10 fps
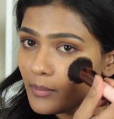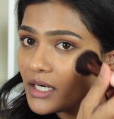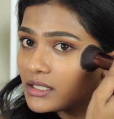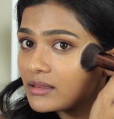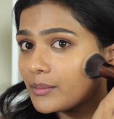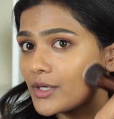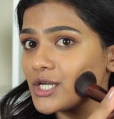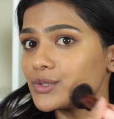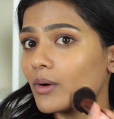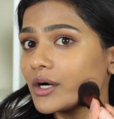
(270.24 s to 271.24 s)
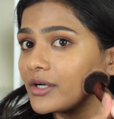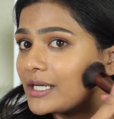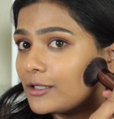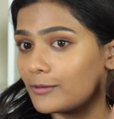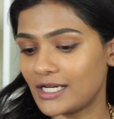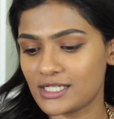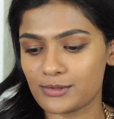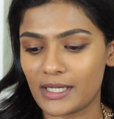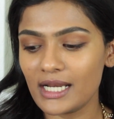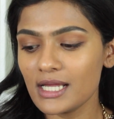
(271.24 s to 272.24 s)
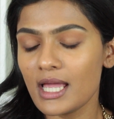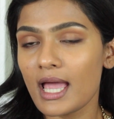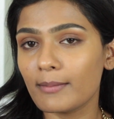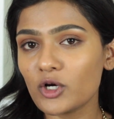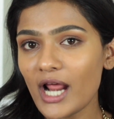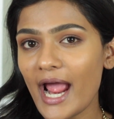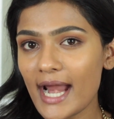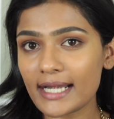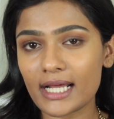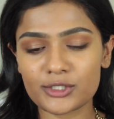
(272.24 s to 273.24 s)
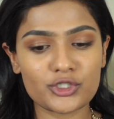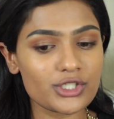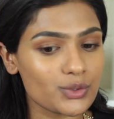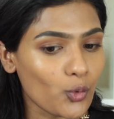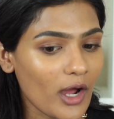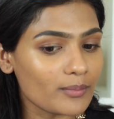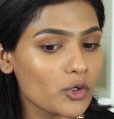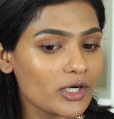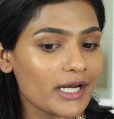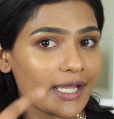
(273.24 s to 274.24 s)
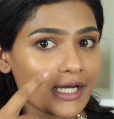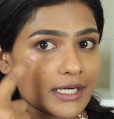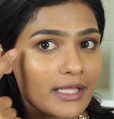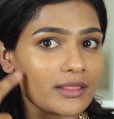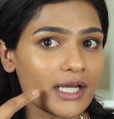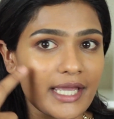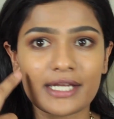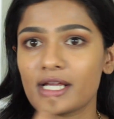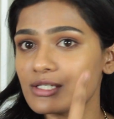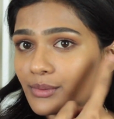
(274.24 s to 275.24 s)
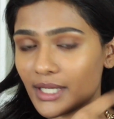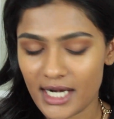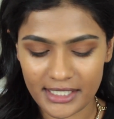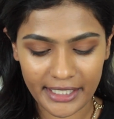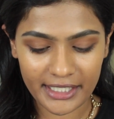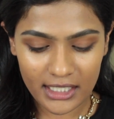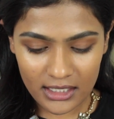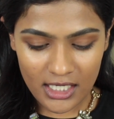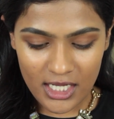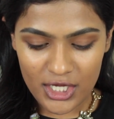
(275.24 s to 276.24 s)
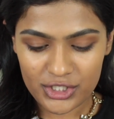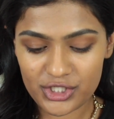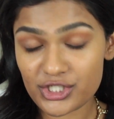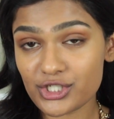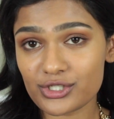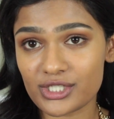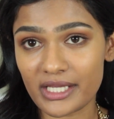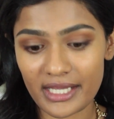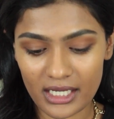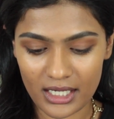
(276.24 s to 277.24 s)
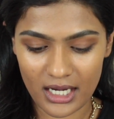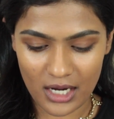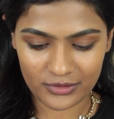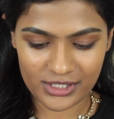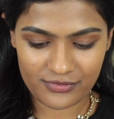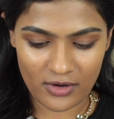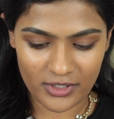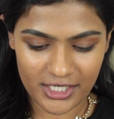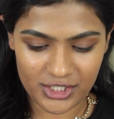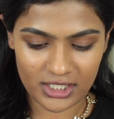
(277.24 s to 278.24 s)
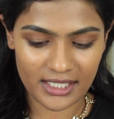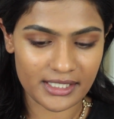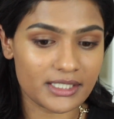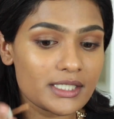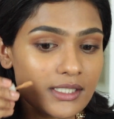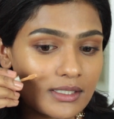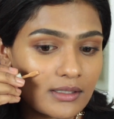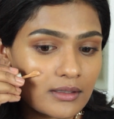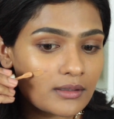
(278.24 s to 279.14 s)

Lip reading: but the brush worked really well as well. I'm gonna add just one more layer in the areas where I need it, just to see how this foundation layers.